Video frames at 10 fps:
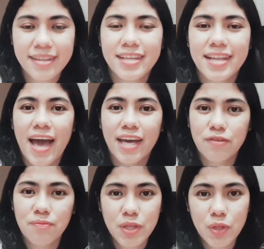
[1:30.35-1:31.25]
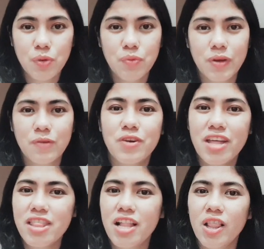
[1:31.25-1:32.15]
that I have been doing for
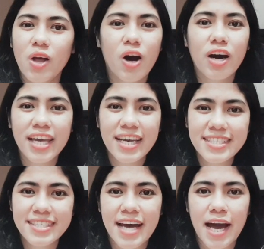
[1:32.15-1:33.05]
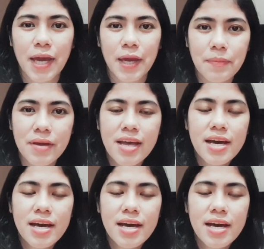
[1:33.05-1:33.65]
the longest time.